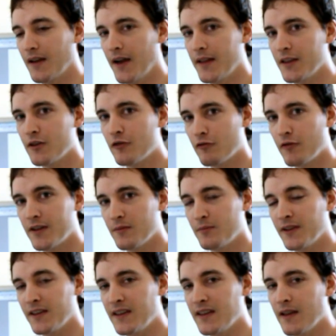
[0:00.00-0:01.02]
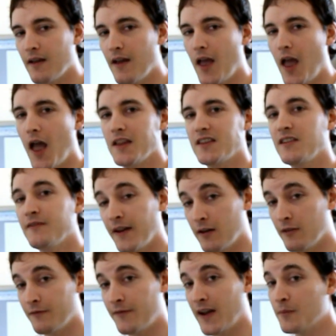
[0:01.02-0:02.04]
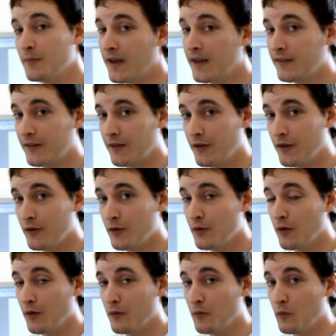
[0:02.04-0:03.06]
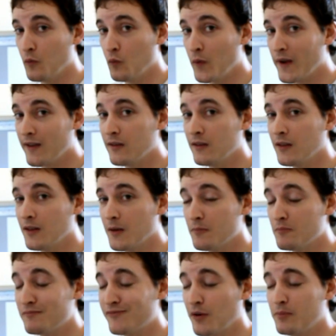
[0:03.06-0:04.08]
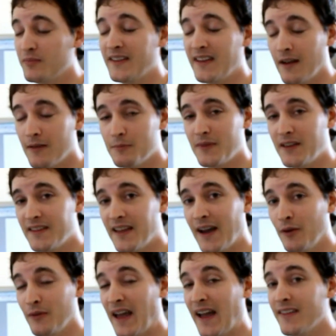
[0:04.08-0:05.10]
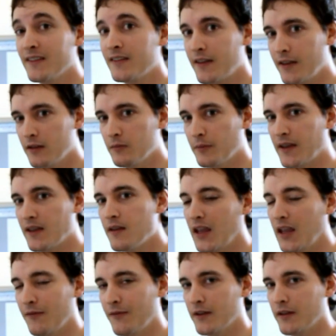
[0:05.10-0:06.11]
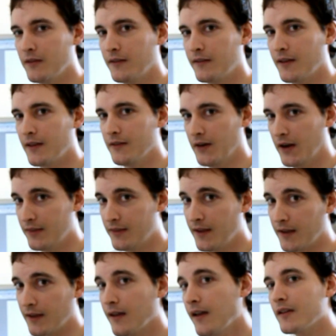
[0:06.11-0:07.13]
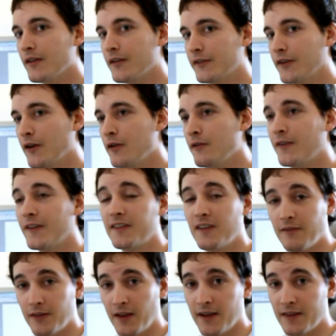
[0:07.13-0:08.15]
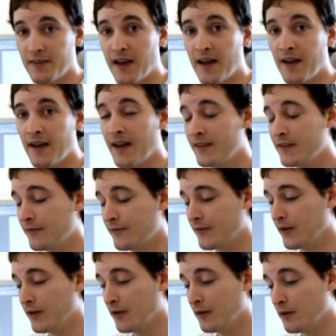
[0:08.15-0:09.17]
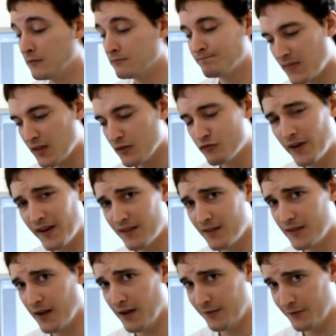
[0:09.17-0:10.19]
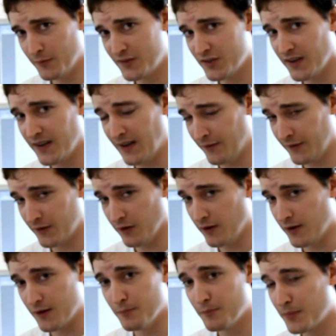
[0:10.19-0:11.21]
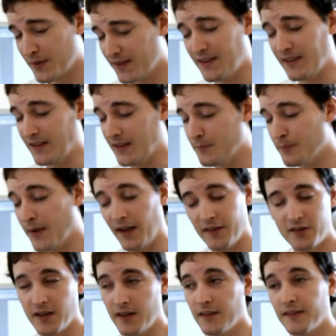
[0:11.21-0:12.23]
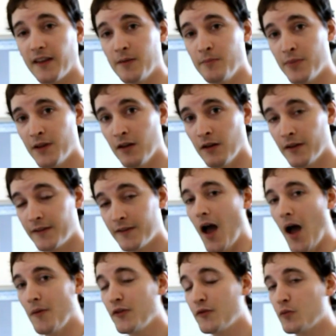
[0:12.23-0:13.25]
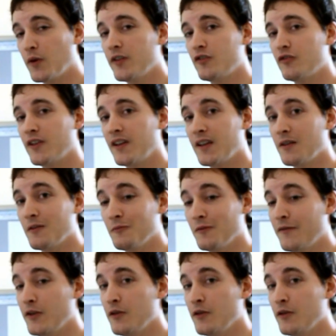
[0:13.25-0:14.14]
incredibly devout fan base who will probably hunt me down and kill me if I don't say the right thing. So for stuff like that, and for Drakengard, which I hear has got a completely batshit insane plot, I'm just wondering whether